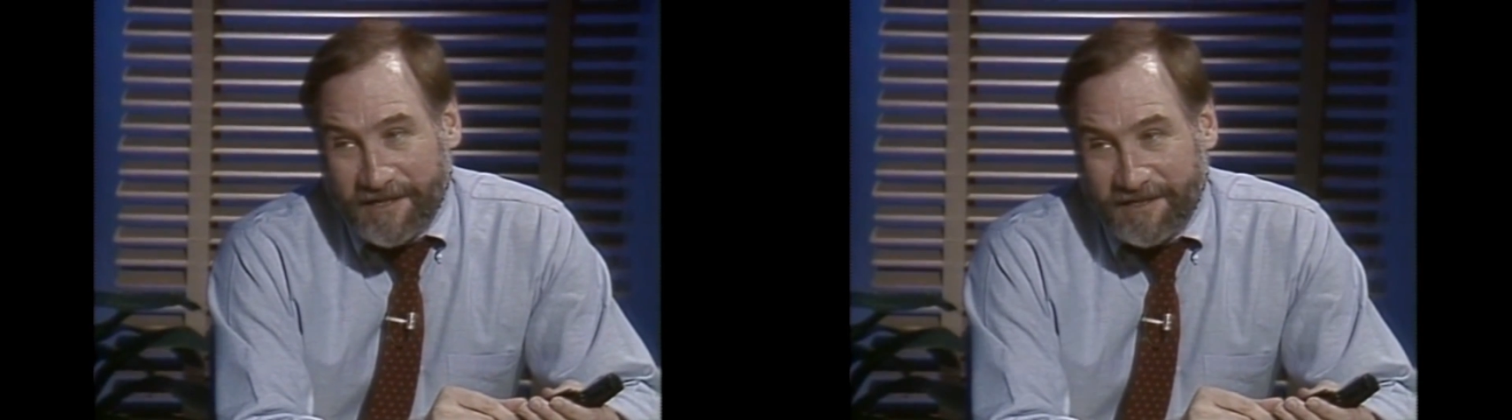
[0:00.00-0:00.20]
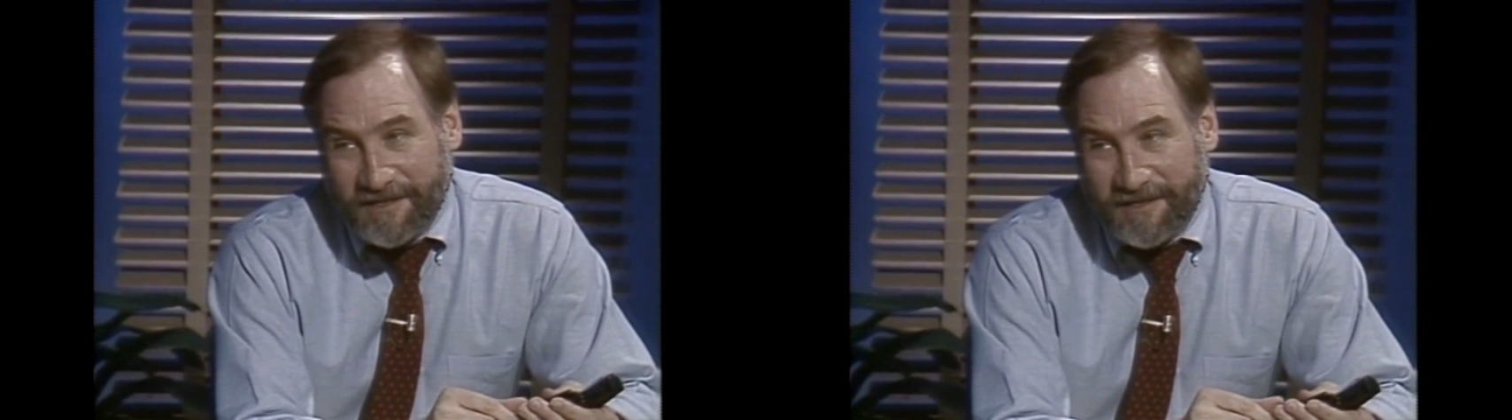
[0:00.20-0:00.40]

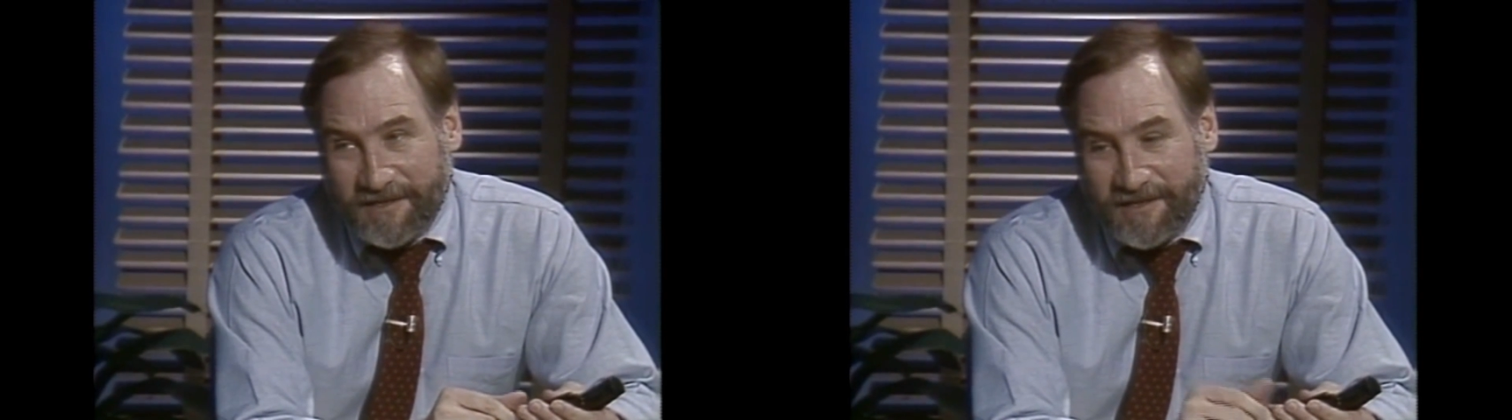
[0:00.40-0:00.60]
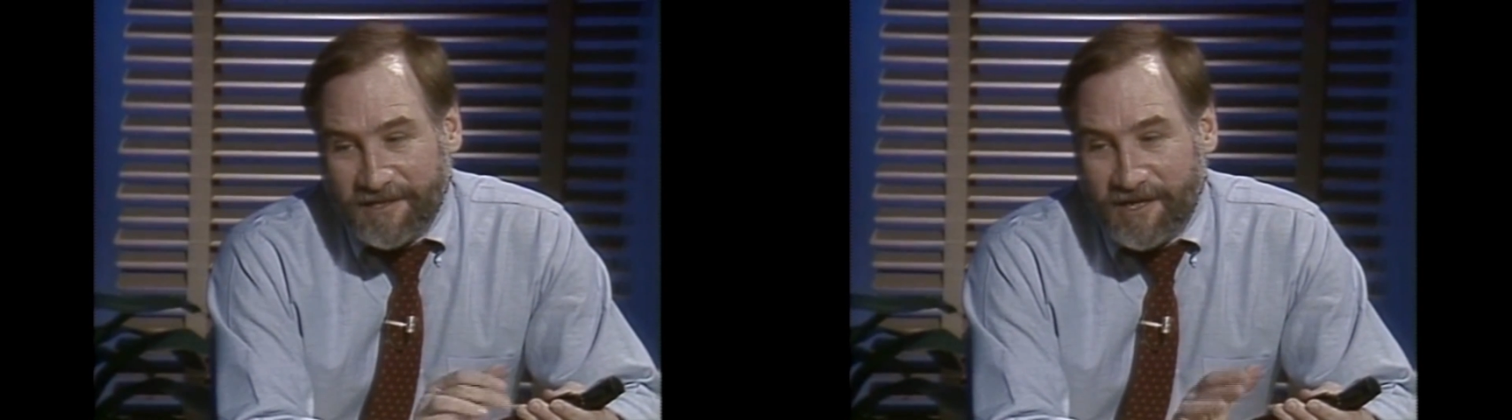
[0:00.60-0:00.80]

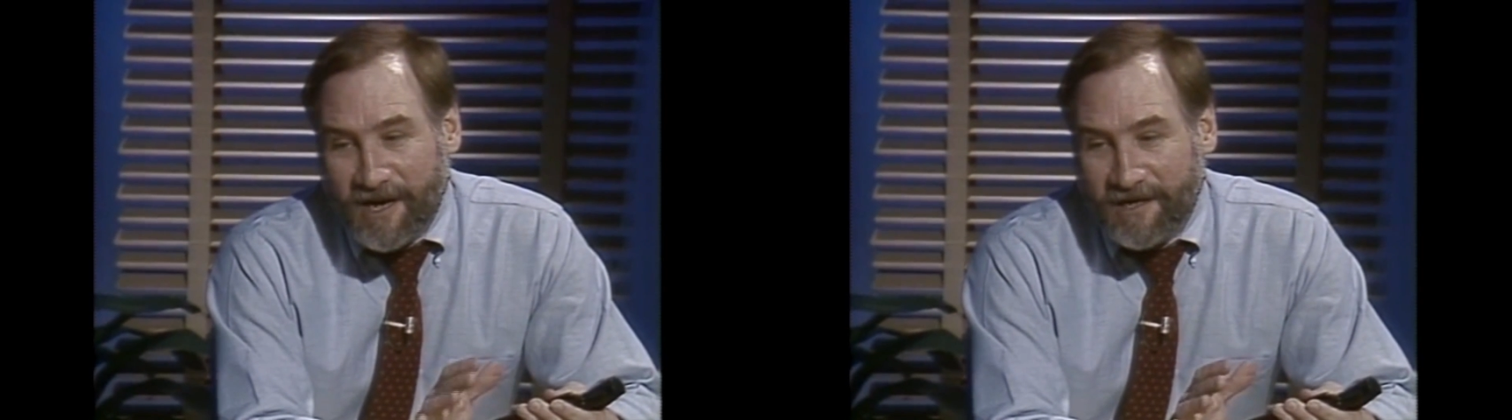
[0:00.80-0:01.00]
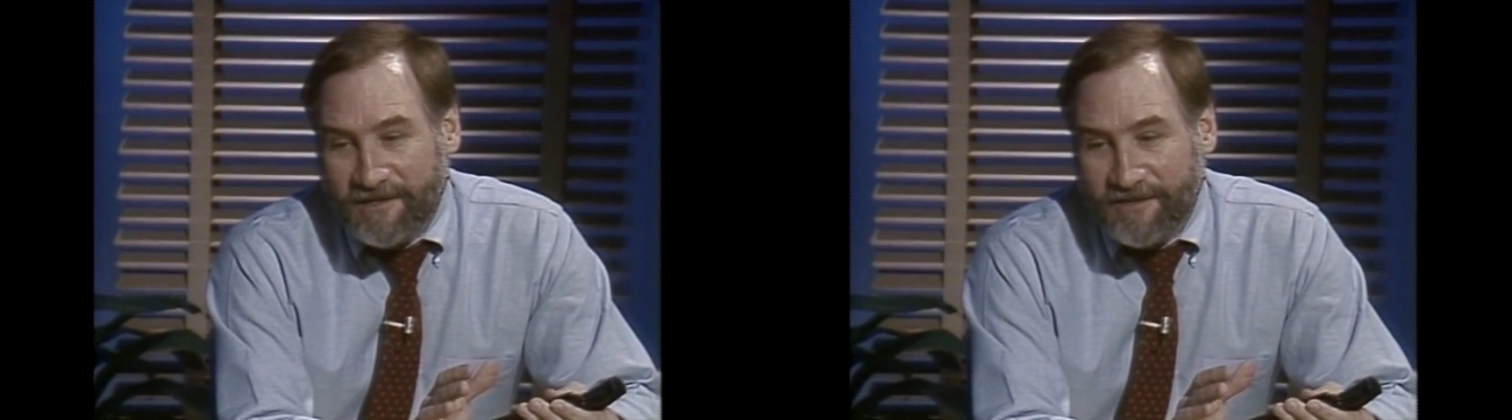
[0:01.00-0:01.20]
to
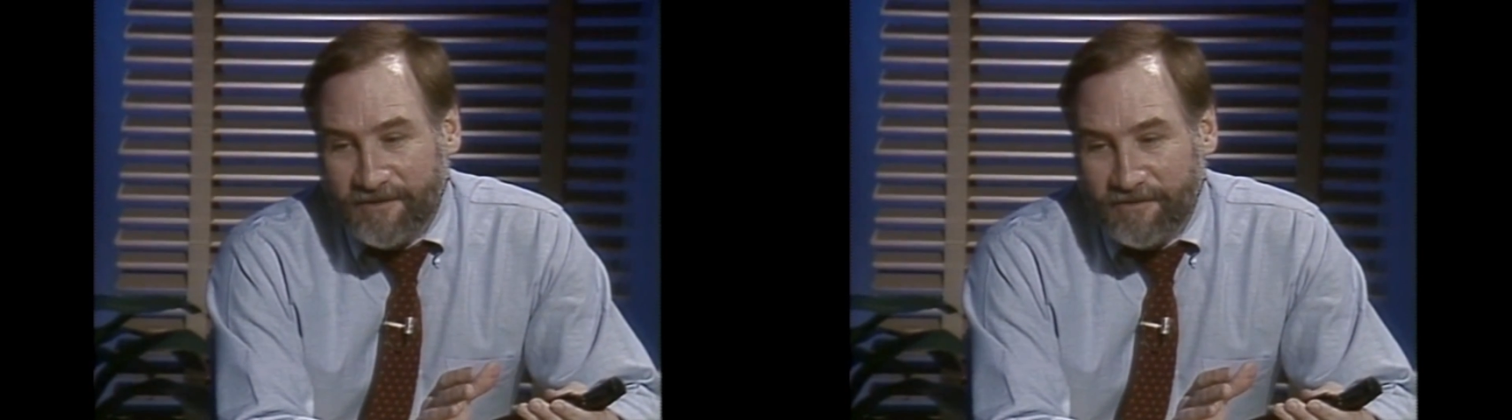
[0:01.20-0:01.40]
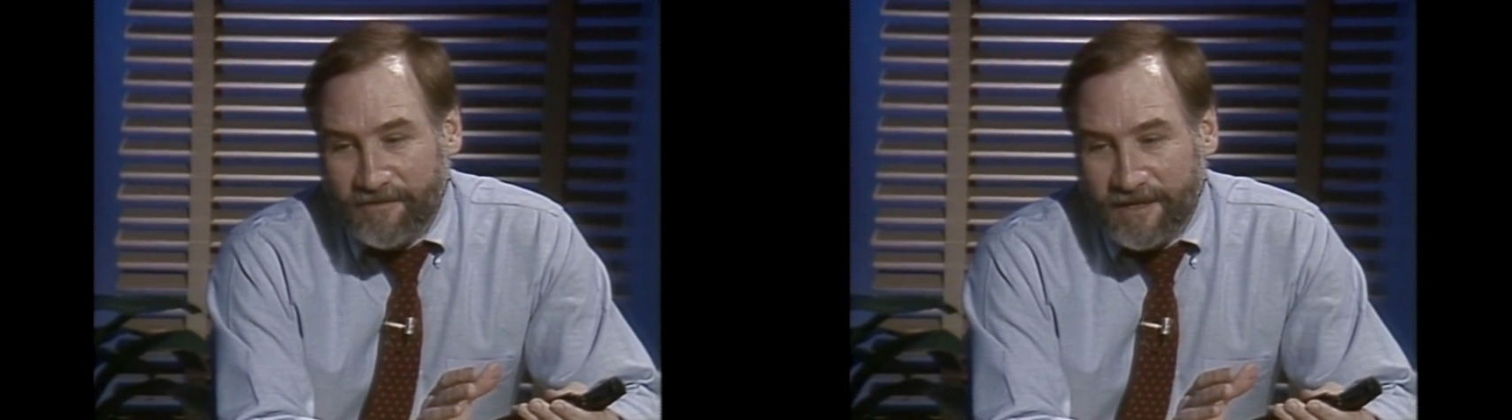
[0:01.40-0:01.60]
talk
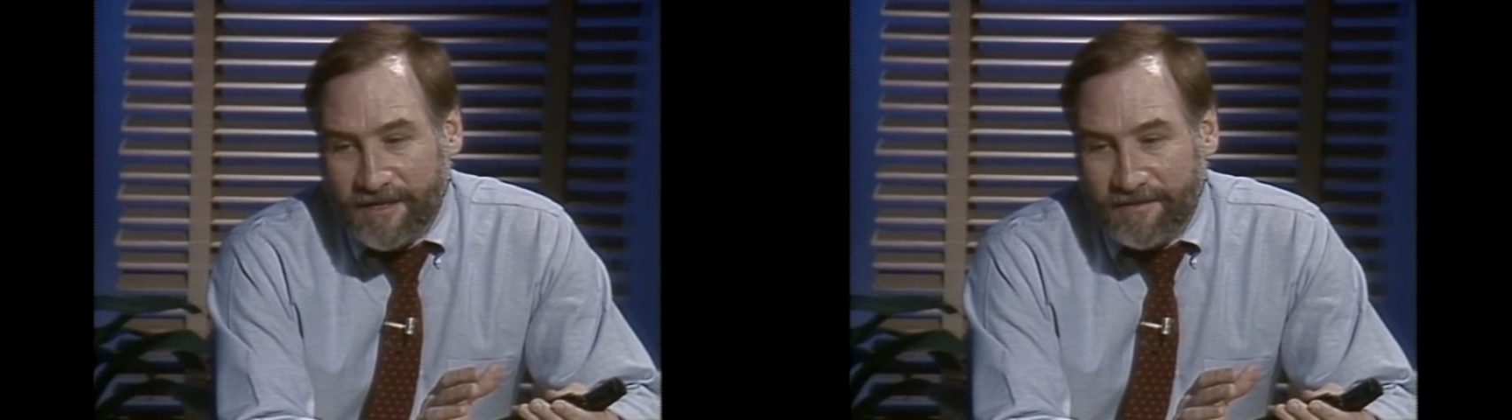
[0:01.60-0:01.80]
to